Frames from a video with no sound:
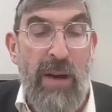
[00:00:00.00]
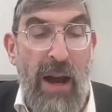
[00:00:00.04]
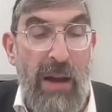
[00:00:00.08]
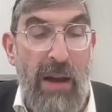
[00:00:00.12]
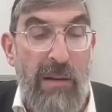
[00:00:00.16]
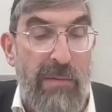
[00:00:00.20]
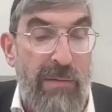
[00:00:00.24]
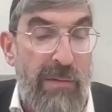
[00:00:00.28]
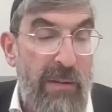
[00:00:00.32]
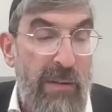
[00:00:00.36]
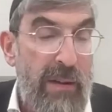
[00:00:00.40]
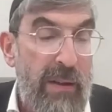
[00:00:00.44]

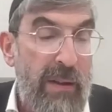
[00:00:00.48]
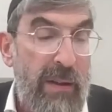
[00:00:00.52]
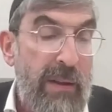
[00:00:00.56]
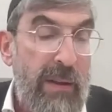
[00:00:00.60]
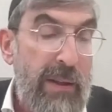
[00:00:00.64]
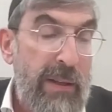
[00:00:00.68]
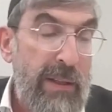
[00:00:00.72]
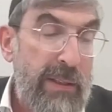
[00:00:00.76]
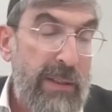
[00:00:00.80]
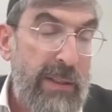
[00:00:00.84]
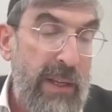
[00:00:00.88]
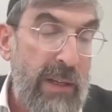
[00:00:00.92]
Rav.
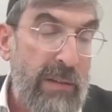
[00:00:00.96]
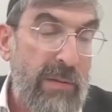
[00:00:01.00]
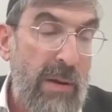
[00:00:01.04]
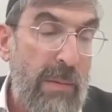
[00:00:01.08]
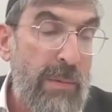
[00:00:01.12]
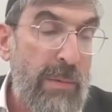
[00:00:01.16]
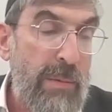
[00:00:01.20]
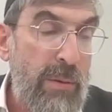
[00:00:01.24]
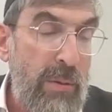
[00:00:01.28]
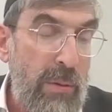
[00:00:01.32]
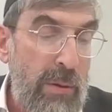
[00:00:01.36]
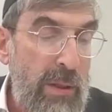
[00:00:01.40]
Says
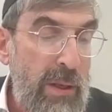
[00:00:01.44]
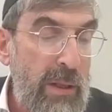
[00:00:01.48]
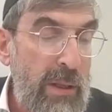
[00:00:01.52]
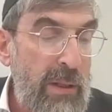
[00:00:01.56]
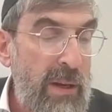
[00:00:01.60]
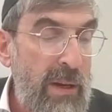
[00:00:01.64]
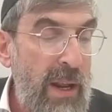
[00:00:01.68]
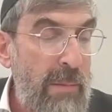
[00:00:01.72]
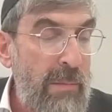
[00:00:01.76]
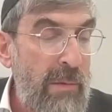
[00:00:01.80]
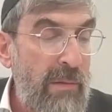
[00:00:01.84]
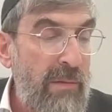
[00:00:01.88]
Rabbi Yehuda in
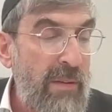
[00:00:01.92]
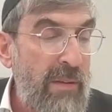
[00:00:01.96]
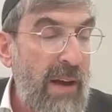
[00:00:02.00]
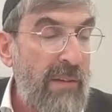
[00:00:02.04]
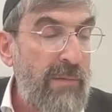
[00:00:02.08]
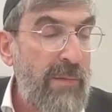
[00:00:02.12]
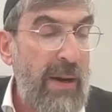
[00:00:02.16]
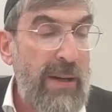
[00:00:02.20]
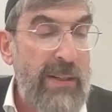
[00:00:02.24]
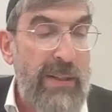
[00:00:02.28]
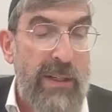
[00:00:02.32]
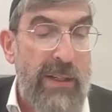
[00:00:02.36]
the name of
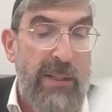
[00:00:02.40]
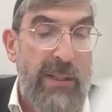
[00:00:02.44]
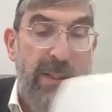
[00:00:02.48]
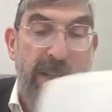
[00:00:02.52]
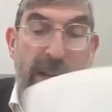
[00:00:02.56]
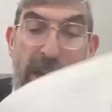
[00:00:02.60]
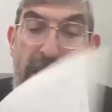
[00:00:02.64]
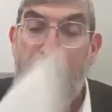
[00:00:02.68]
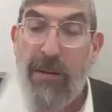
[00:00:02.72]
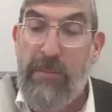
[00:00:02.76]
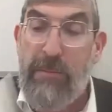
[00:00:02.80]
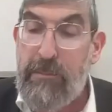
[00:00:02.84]
Rav. What does it
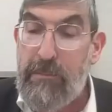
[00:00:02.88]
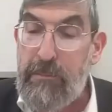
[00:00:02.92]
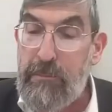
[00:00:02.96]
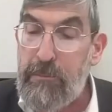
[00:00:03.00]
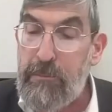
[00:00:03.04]
say?